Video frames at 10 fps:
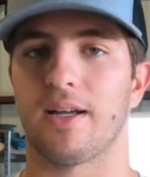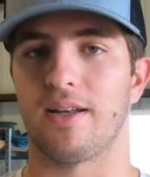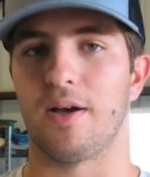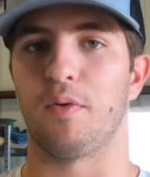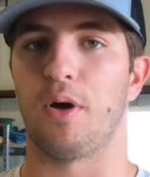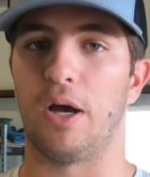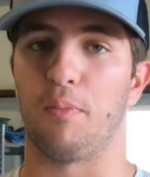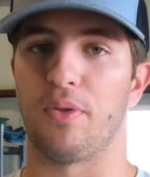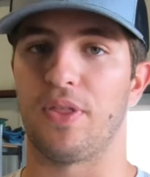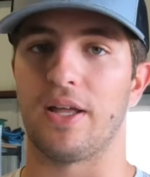and that will help
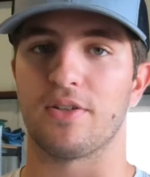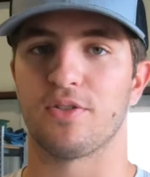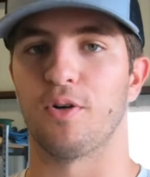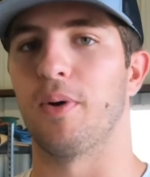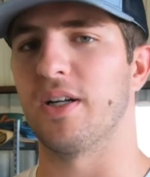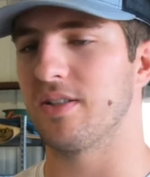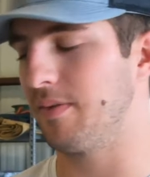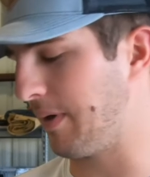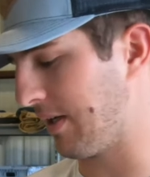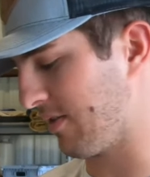with that so much,
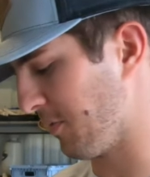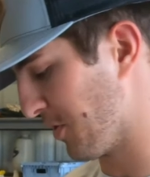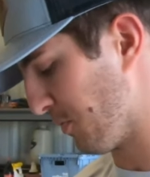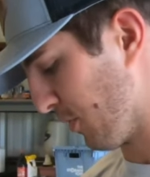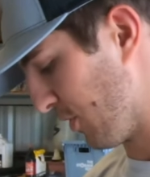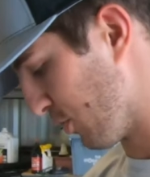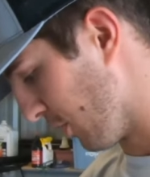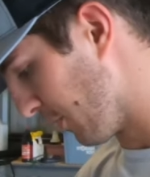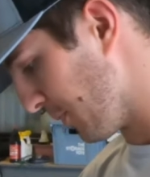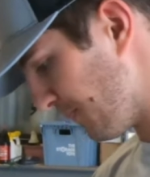make it so much more
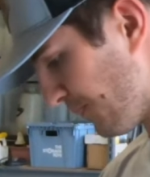enjoyable.